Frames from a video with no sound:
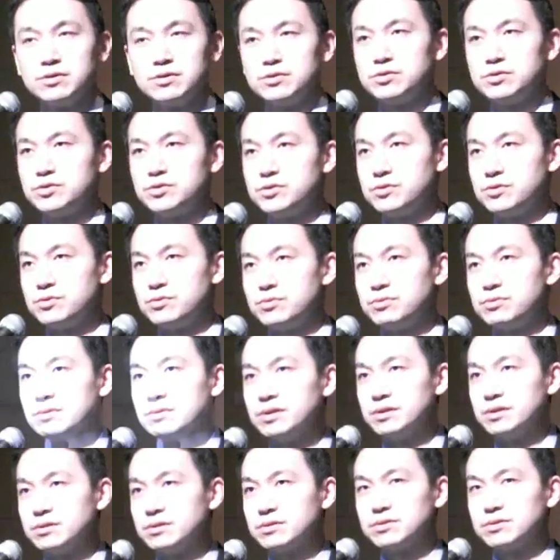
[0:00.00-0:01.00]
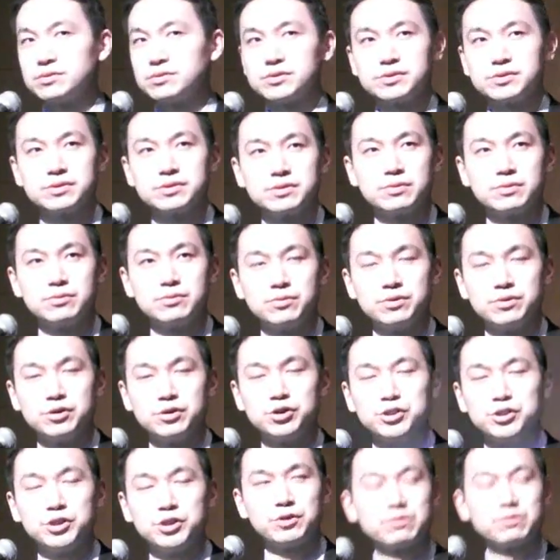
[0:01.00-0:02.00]
two leaders with a
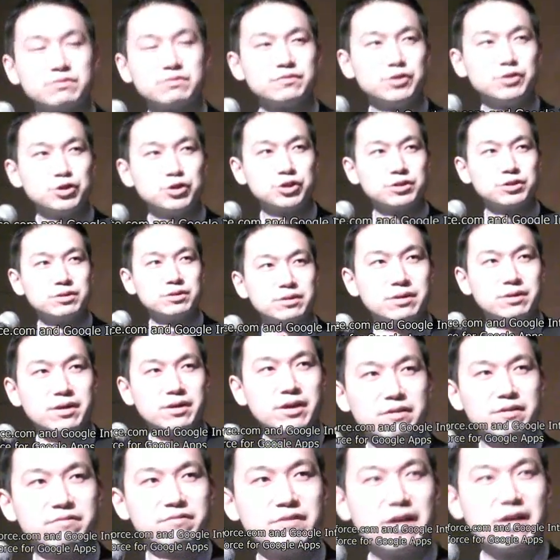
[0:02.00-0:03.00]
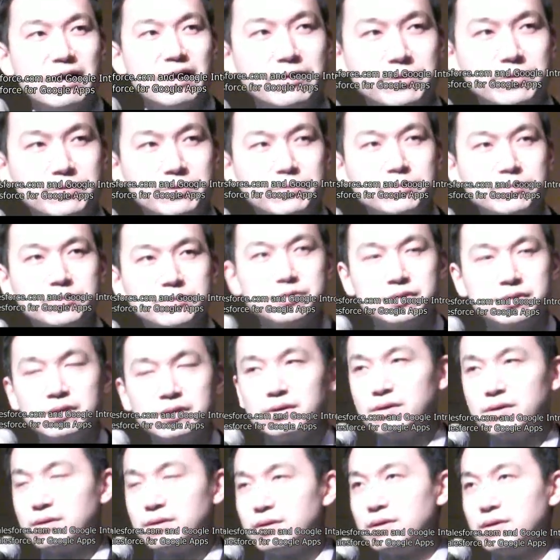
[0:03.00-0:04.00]
shared vision and values
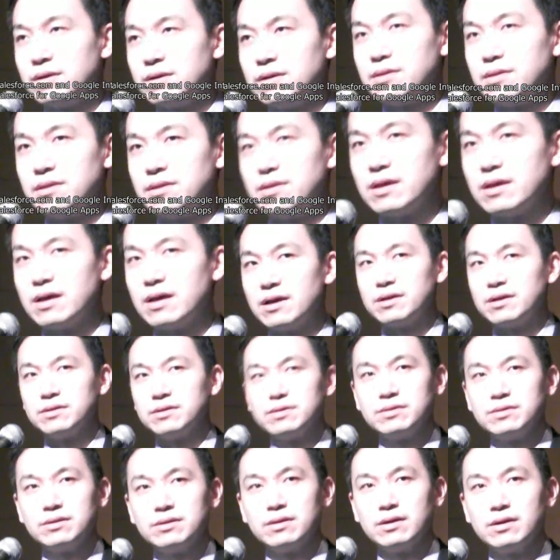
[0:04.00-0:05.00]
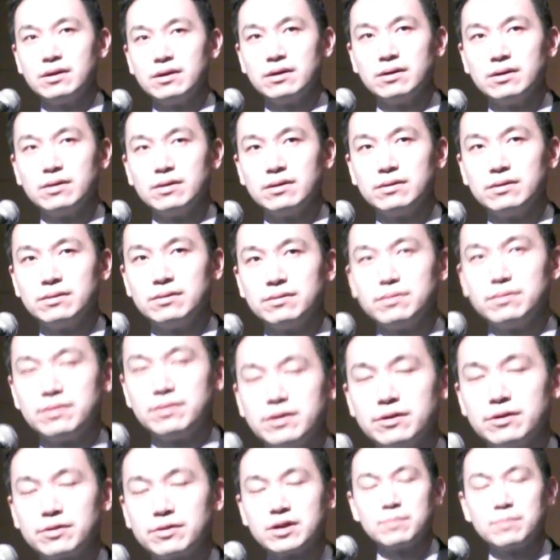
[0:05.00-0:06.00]
that
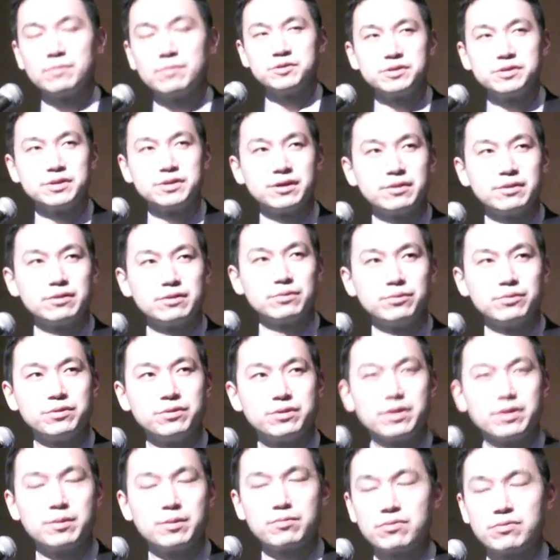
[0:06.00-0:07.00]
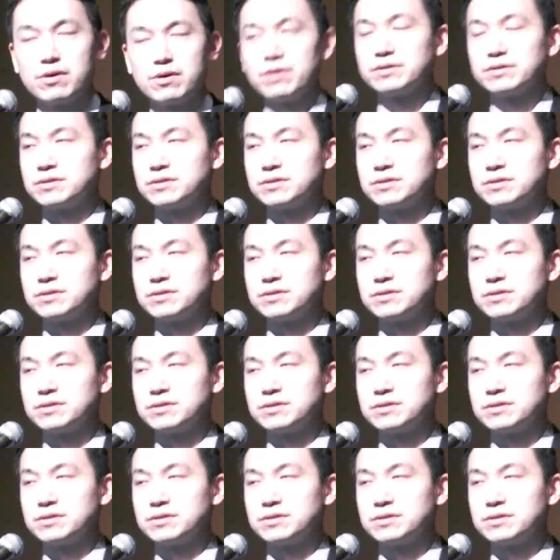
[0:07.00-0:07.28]
are coming together with a product